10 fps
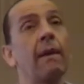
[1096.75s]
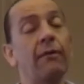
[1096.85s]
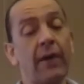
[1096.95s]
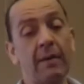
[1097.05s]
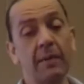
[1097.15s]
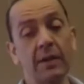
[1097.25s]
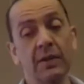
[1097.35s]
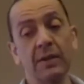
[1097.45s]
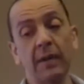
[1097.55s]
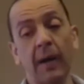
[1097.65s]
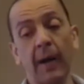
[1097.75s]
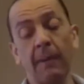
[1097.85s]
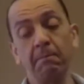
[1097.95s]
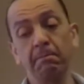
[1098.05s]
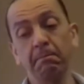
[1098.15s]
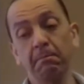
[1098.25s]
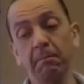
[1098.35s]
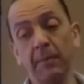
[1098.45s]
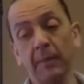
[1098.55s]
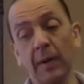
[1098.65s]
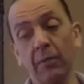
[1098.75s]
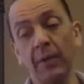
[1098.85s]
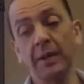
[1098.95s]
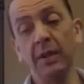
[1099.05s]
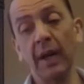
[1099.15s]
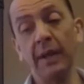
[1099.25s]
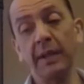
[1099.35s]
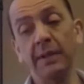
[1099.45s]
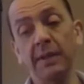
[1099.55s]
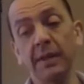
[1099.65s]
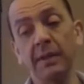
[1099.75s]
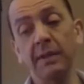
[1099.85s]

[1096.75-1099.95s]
famous Ridgeline incident,